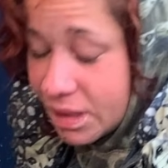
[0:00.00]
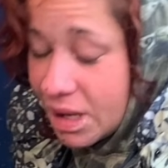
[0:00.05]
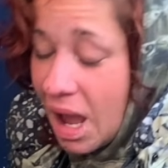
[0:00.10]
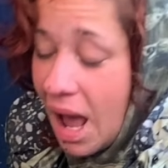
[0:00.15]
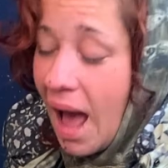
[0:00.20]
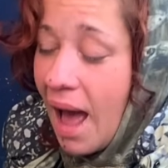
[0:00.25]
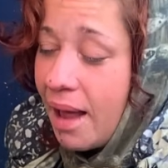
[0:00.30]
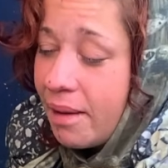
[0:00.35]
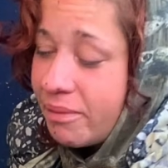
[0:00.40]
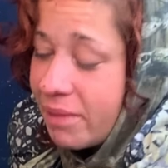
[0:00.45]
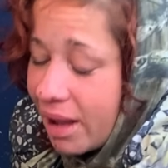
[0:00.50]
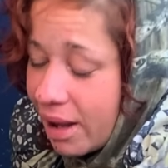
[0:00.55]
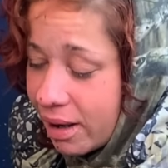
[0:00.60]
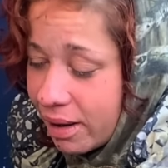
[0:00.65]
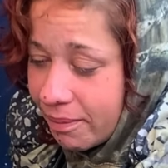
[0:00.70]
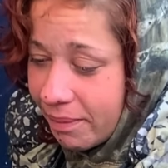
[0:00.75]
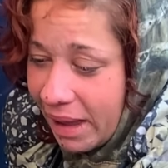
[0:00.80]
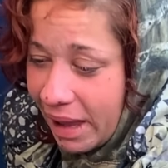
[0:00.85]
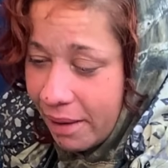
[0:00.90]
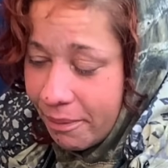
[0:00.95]
I'm not
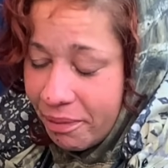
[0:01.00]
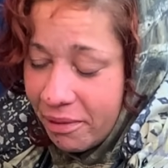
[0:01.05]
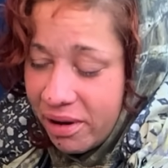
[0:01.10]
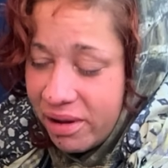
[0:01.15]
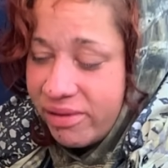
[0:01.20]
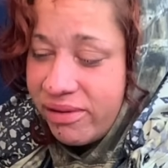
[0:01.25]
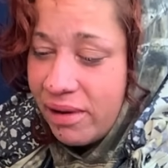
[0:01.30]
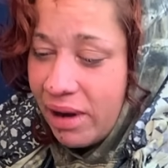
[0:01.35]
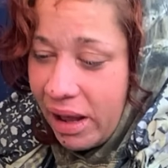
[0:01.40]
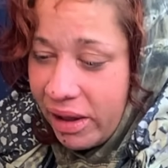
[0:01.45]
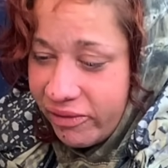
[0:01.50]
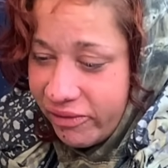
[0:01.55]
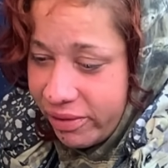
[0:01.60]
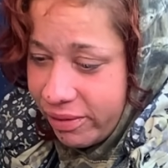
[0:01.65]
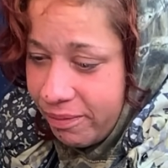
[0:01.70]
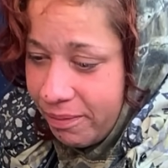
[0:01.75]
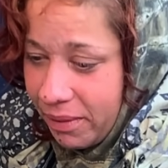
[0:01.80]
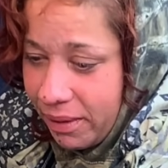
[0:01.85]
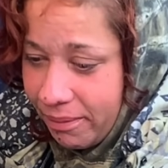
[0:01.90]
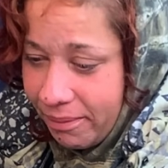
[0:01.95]
a bad person, I've
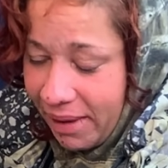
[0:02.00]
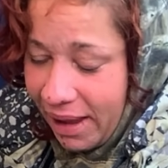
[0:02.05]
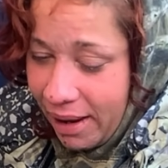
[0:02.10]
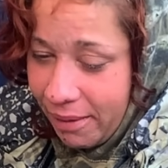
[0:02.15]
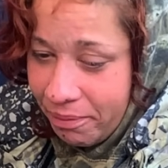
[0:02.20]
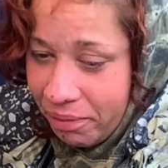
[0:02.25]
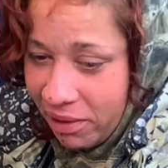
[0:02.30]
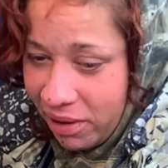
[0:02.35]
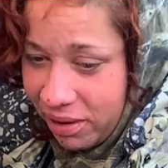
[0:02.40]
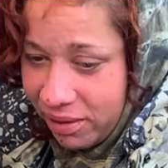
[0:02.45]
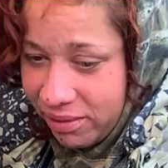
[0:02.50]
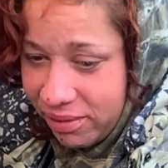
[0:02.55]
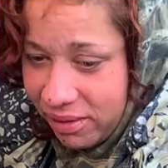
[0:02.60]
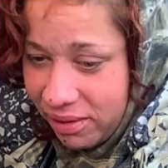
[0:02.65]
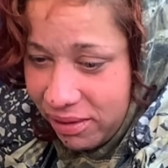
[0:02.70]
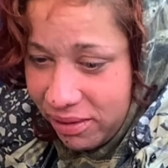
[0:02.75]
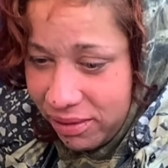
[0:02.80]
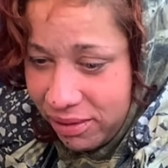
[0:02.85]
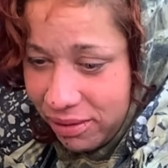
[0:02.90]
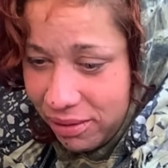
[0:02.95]
just been bad
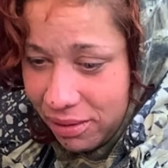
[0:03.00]
places.